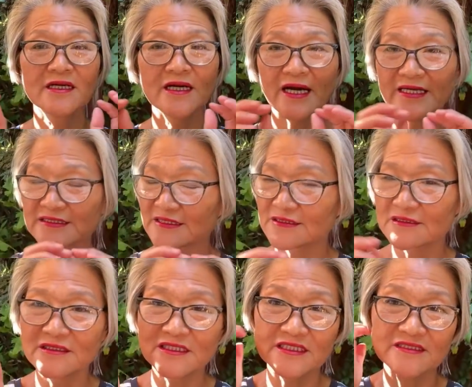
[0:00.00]
I
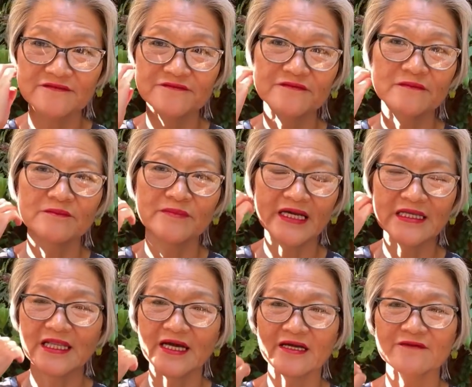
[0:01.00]
didn't live my
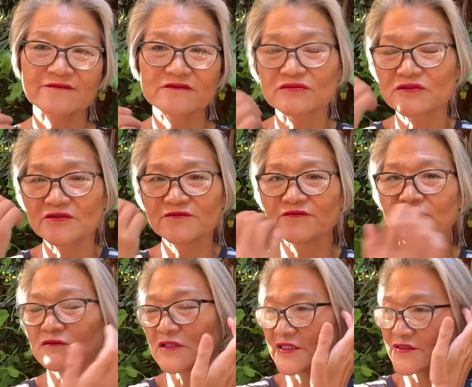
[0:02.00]
life to the
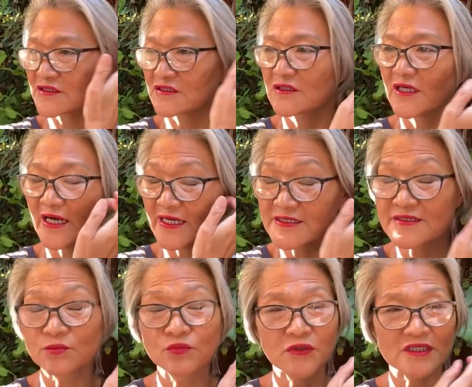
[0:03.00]
fullest as
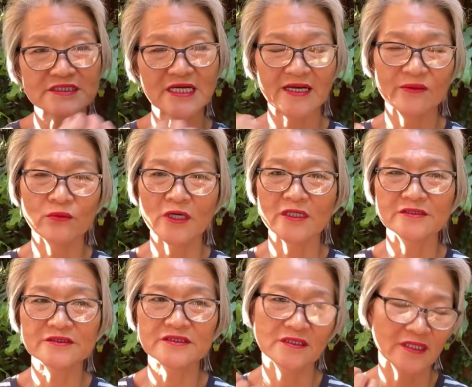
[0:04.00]
what I
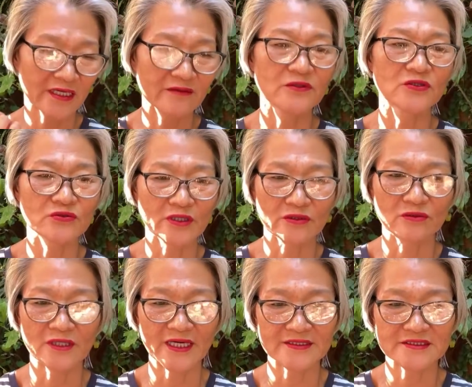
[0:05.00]
want, I will
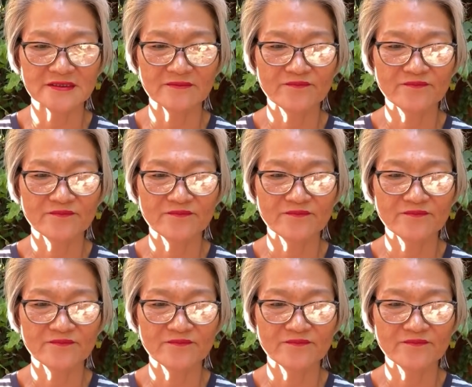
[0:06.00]
regret.